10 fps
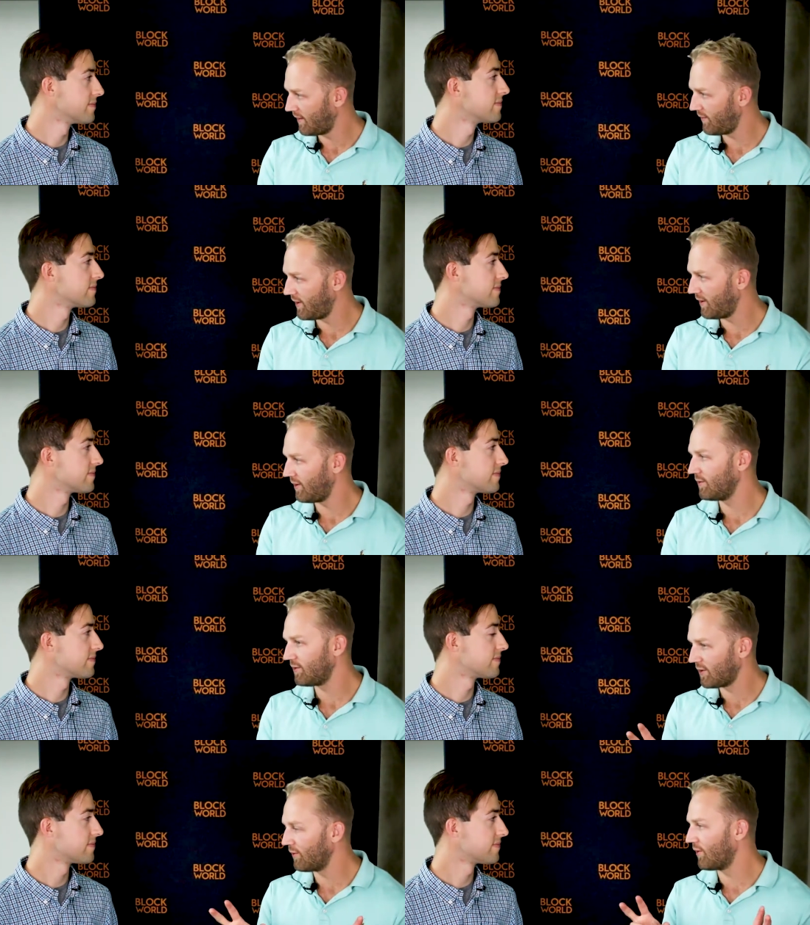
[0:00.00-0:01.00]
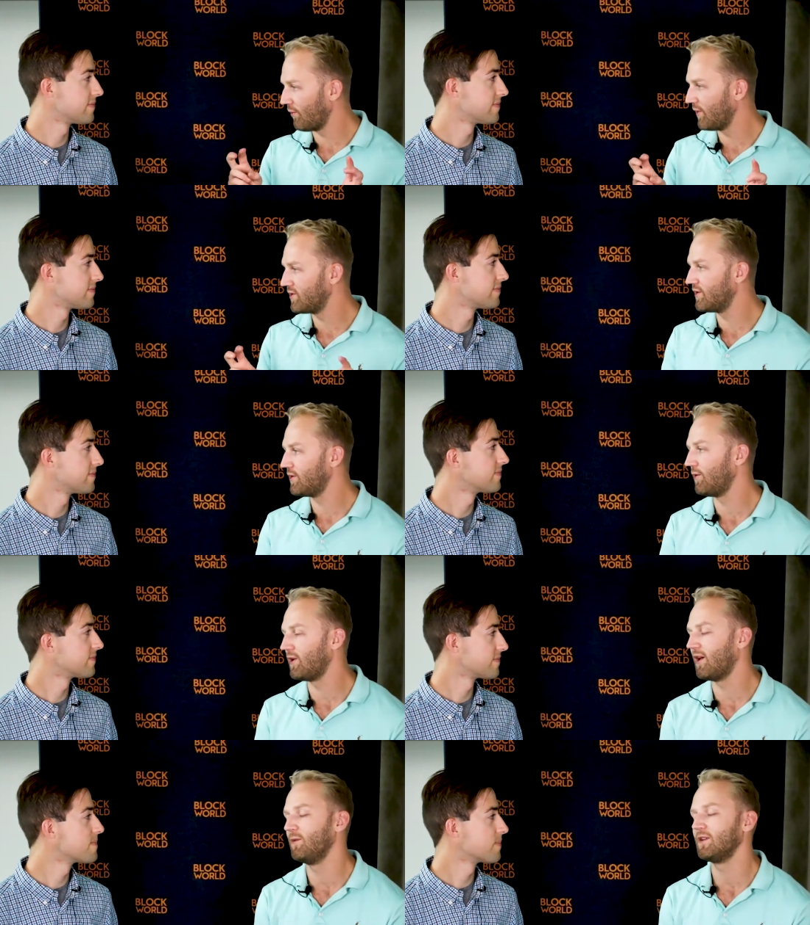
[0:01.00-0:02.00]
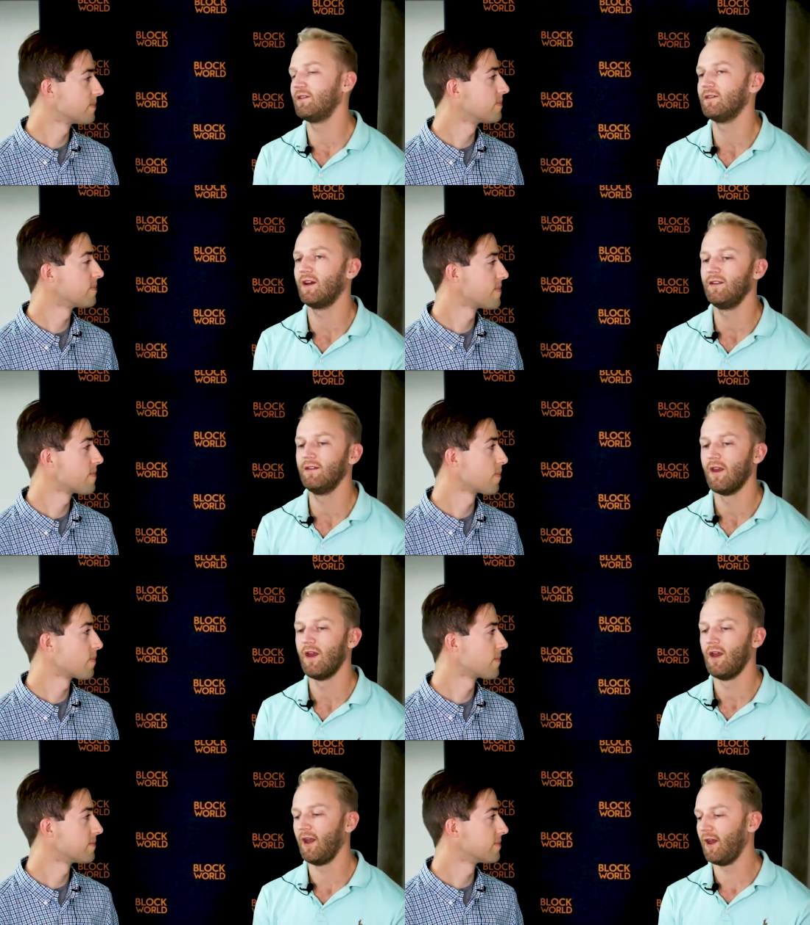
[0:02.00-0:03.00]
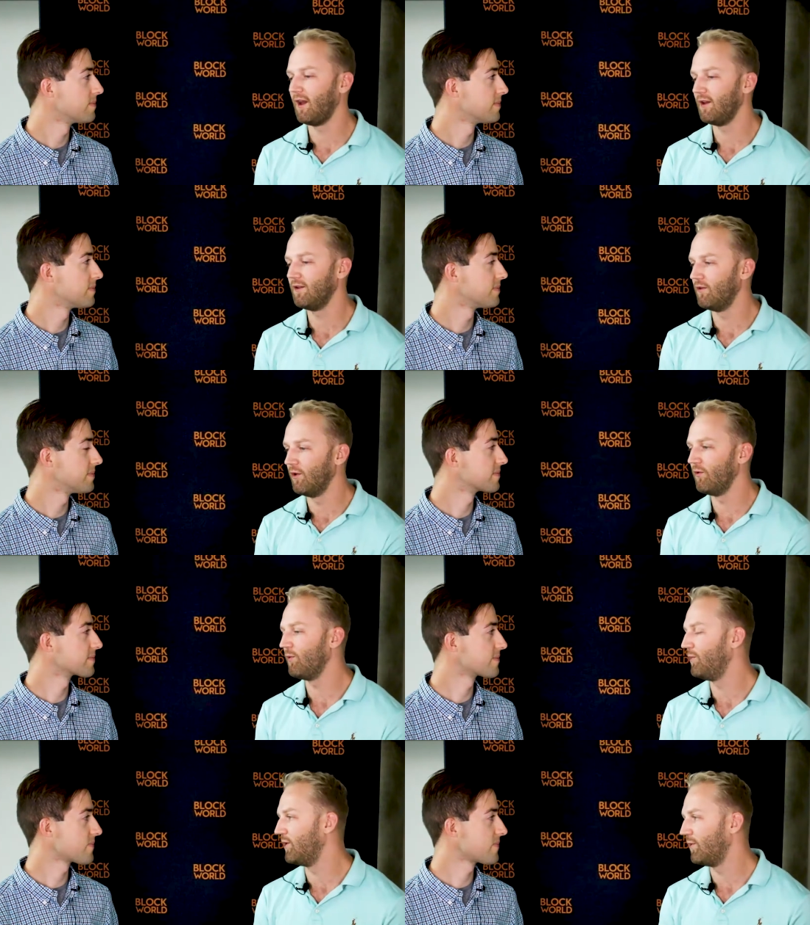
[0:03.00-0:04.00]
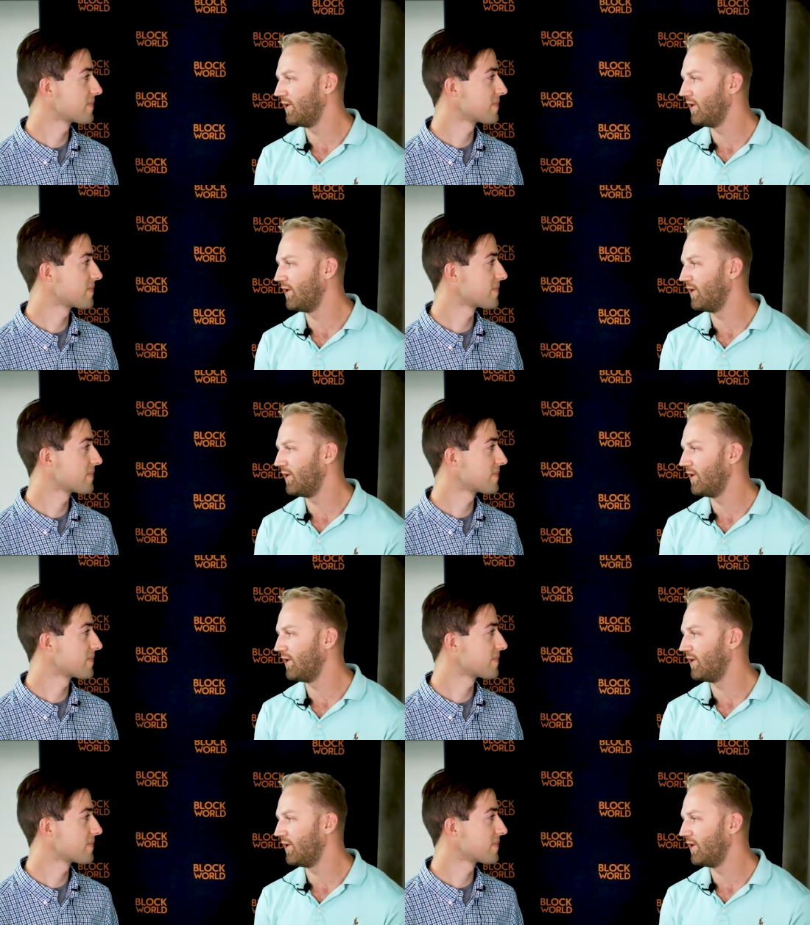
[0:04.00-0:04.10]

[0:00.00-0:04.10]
Speaker 1: of their to original tokenomics design, and those will be the